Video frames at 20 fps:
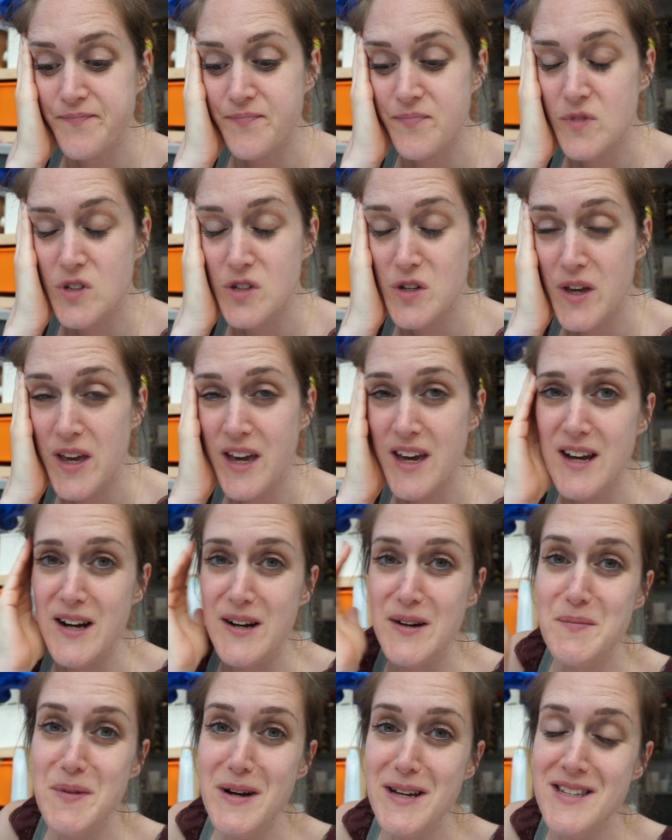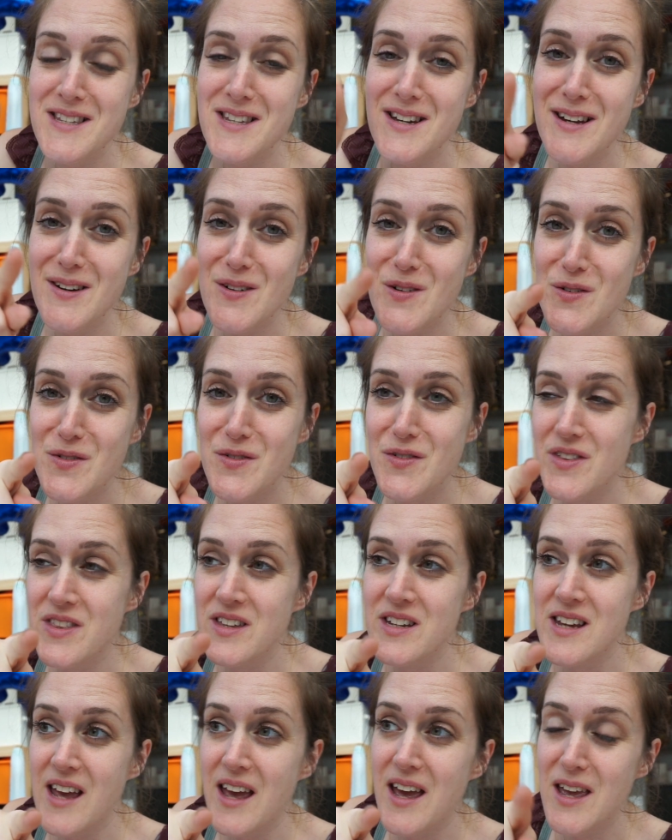So yeah, I might sign off for the
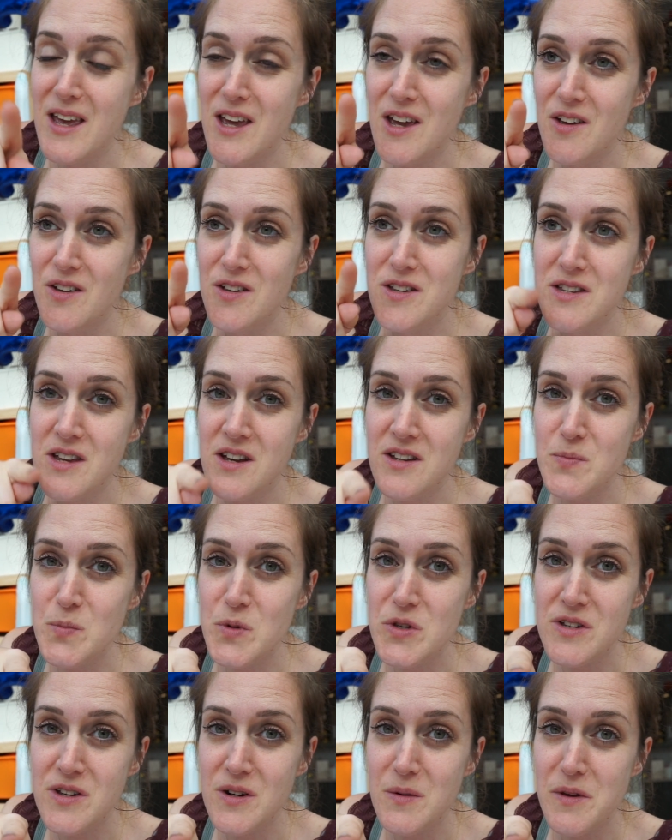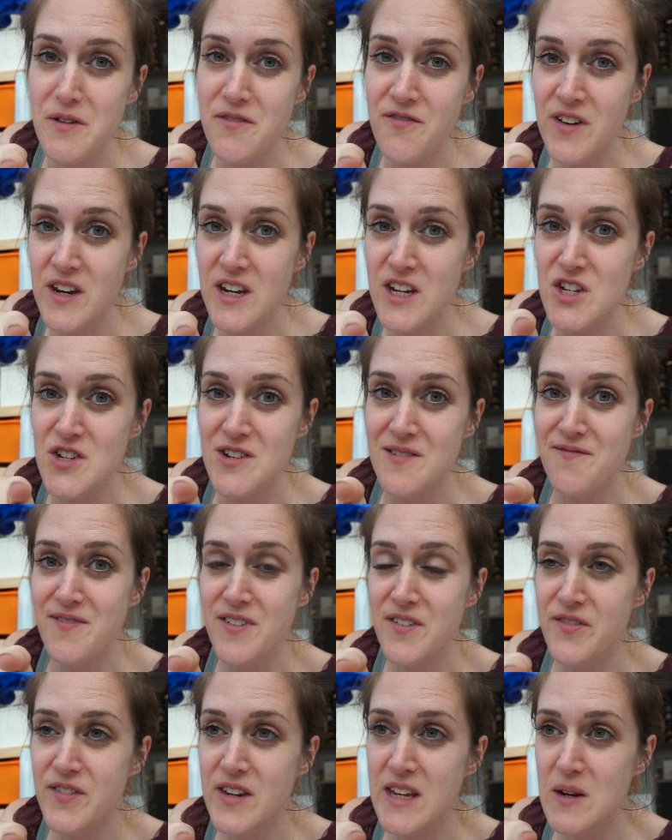day because husband's going to be finished in
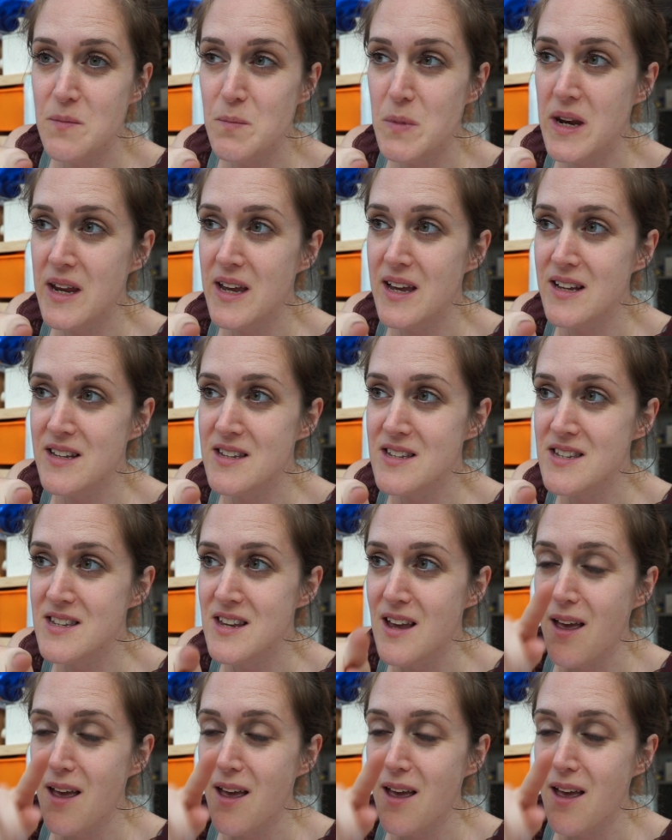15 minutes.